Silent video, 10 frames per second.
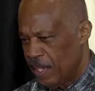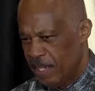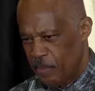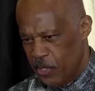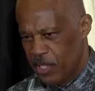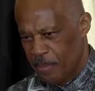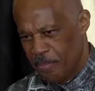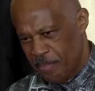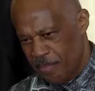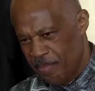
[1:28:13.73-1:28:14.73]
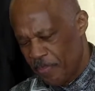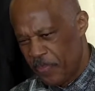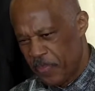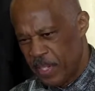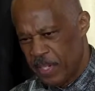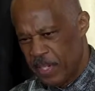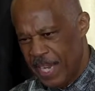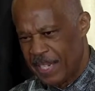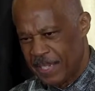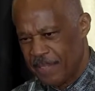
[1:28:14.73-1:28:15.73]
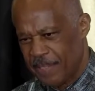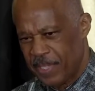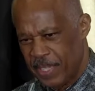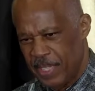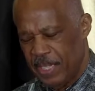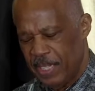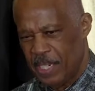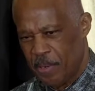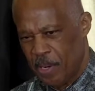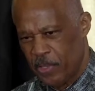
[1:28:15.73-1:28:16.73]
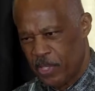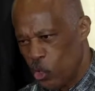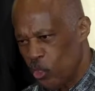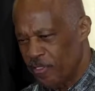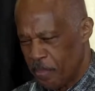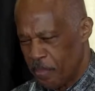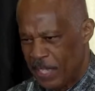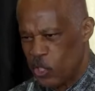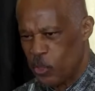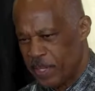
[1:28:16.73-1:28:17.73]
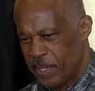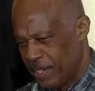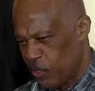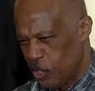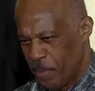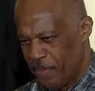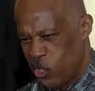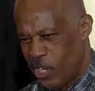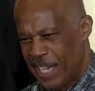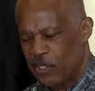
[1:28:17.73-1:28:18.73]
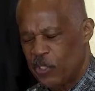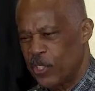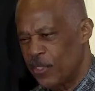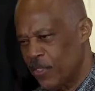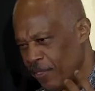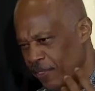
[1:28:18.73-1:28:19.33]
There was some negativity around the COVID management and some of the challenges